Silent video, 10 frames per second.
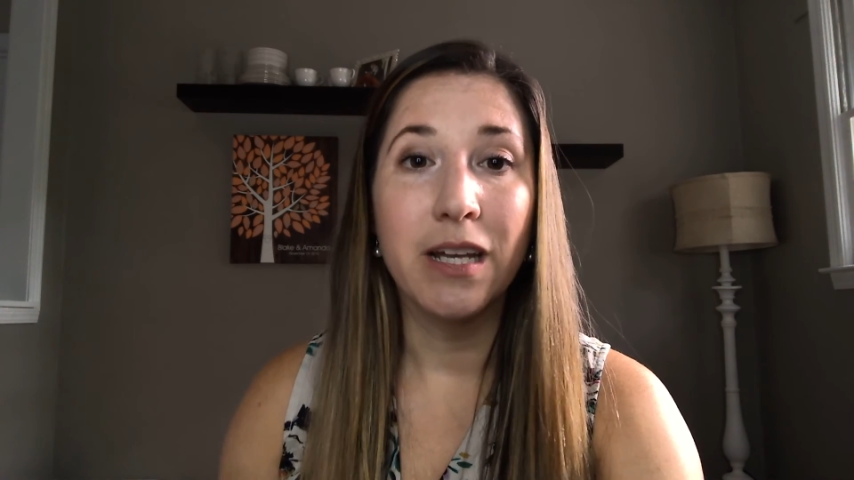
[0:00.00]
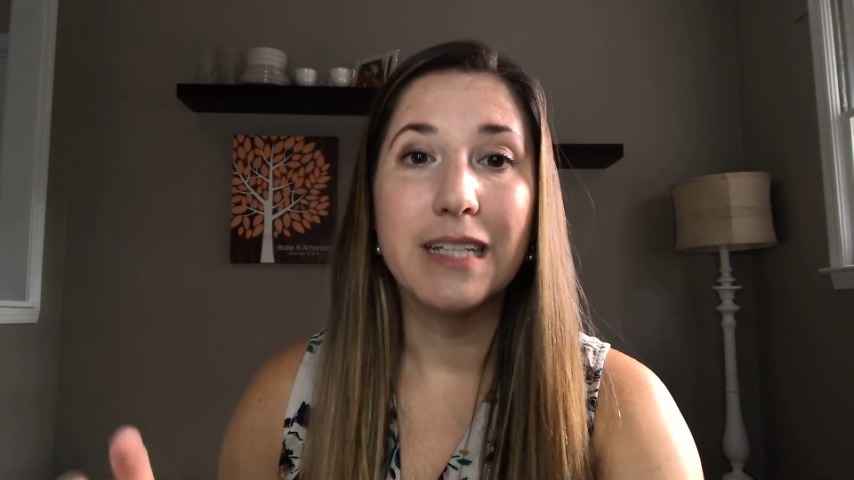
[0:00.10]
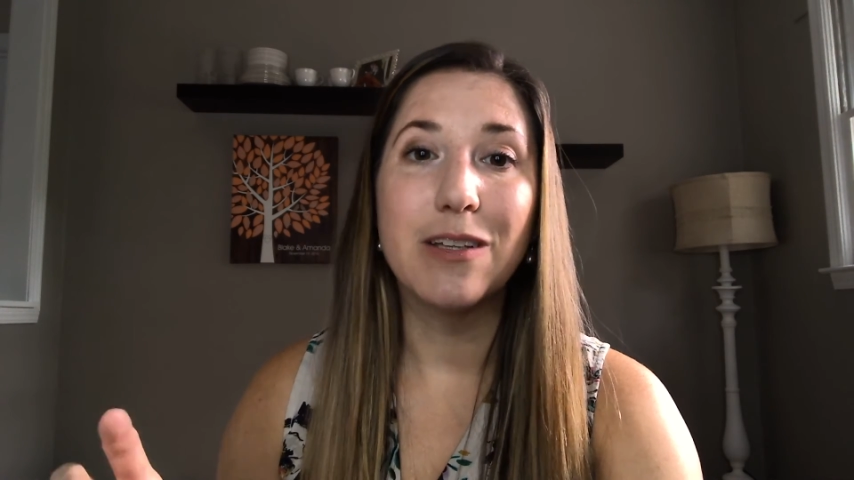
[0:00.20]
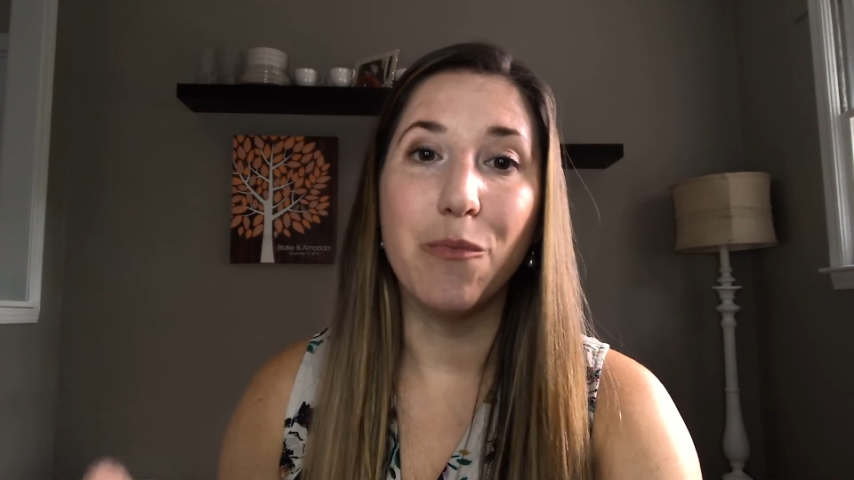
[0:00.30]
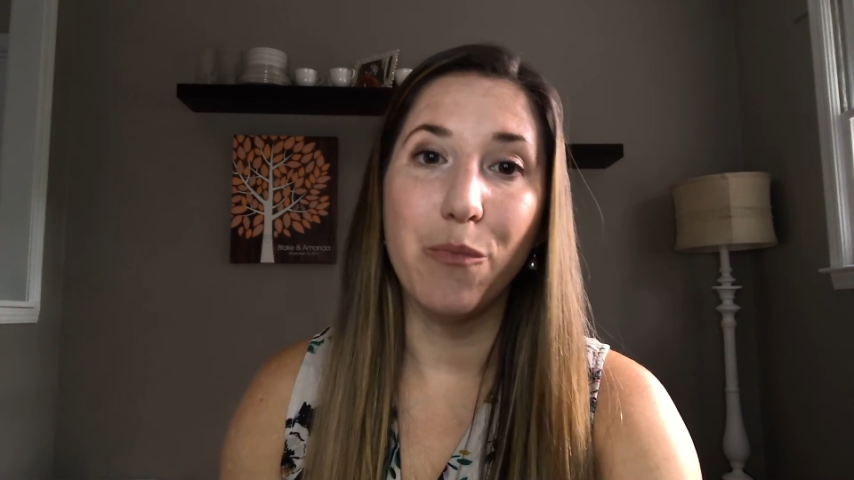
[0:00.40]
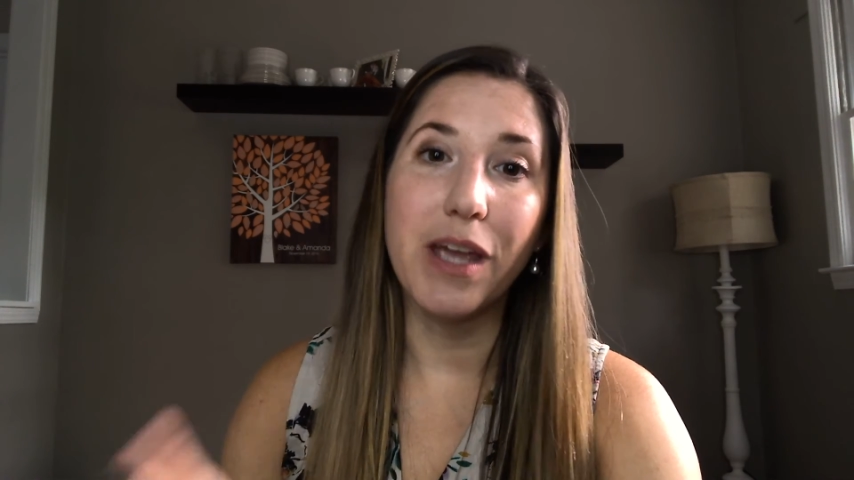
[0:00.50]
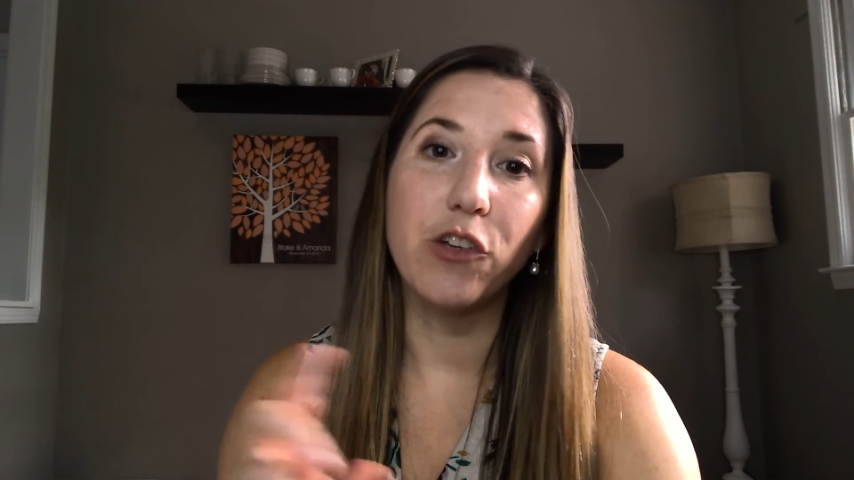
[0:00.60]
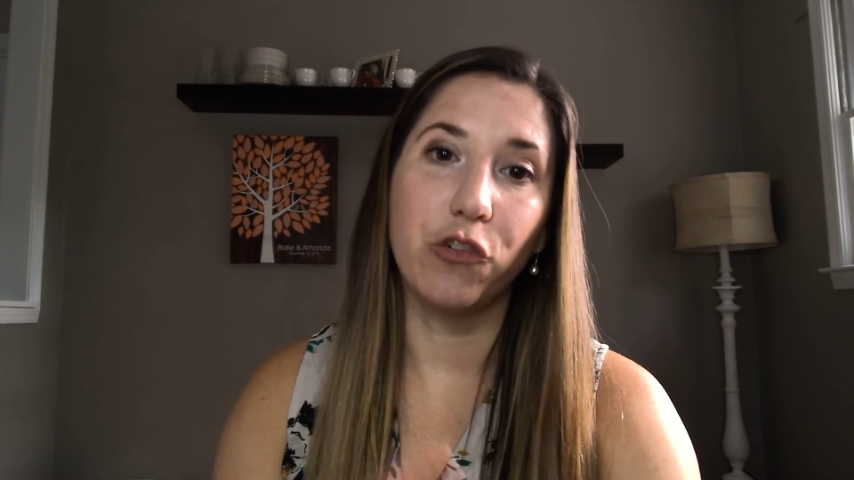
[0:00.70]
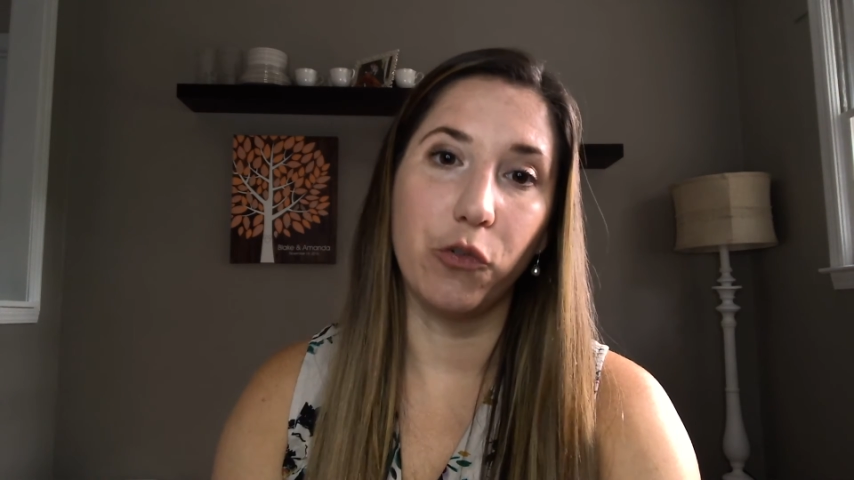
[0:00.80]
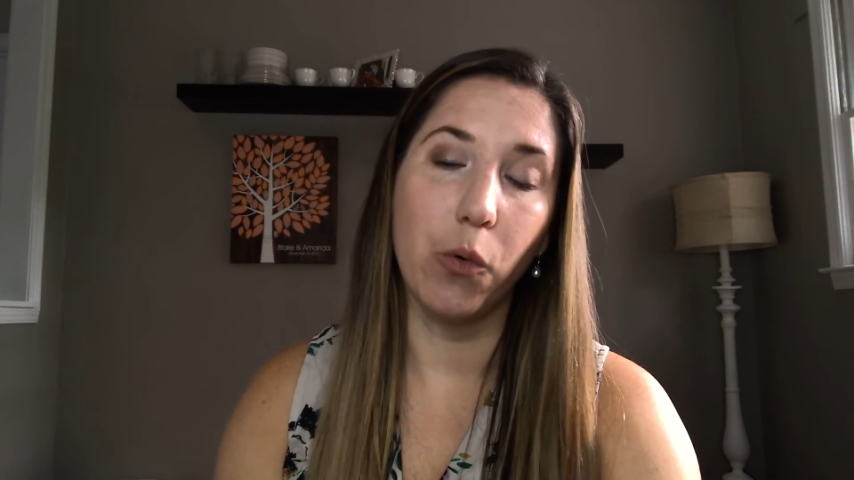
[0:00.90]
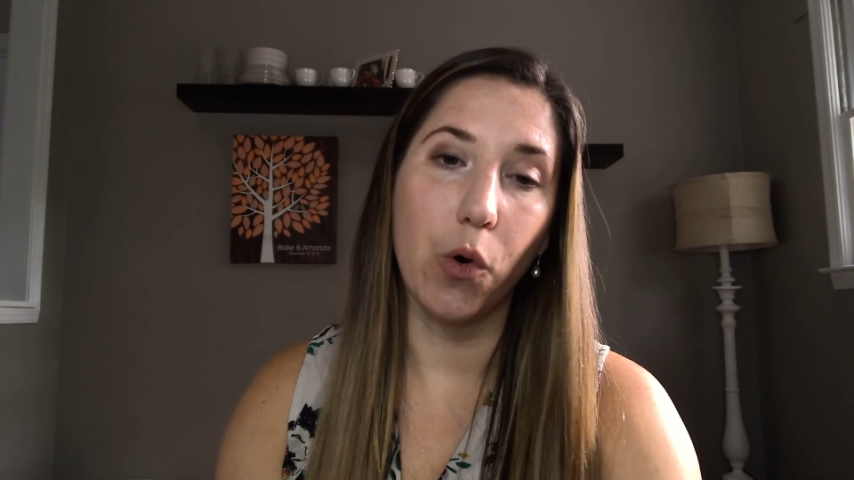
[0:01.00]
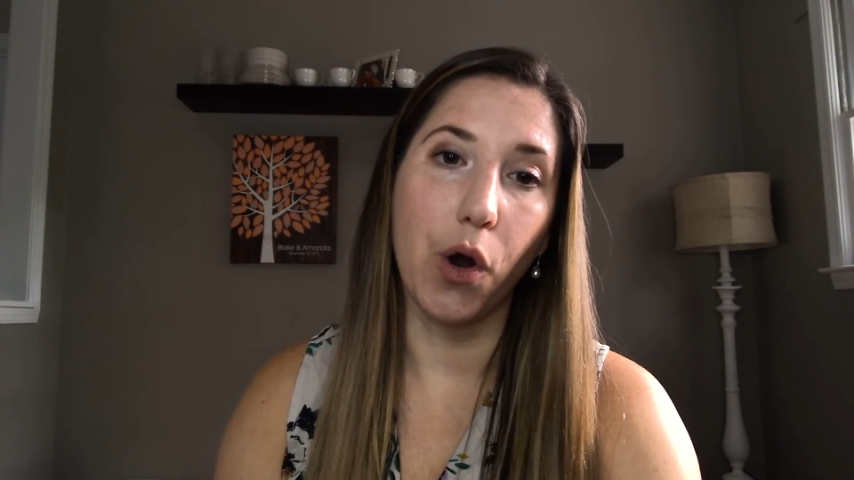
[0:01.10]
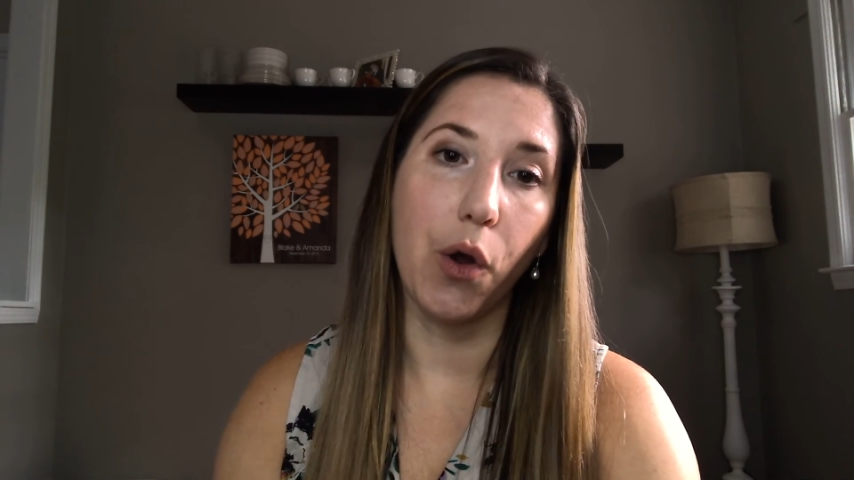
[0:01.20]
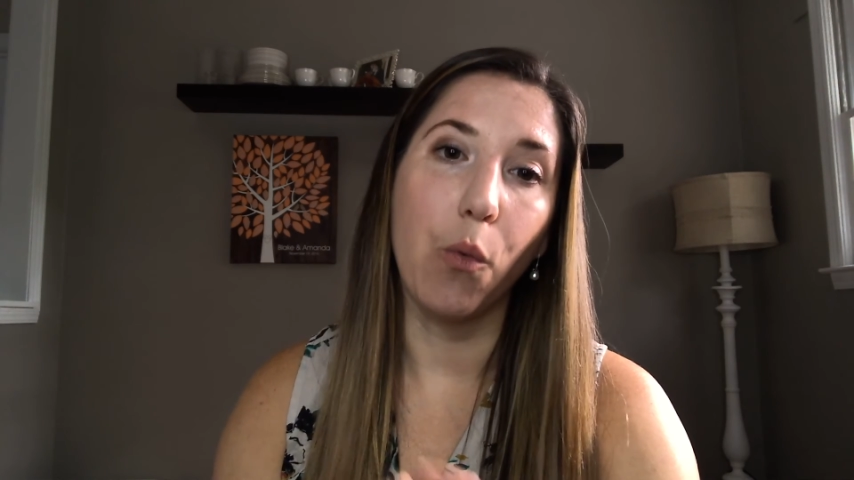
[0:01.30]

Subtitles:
to make sure